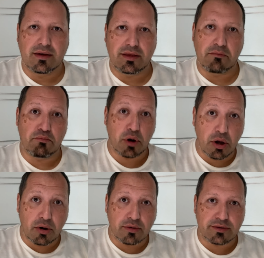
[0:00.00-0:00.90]
the
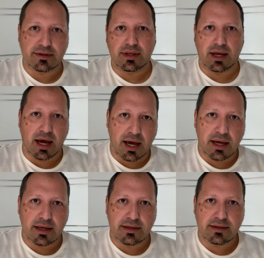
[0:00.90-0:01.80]
bros, the
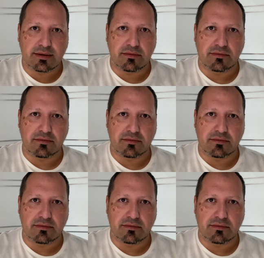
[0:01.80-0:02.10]
guys,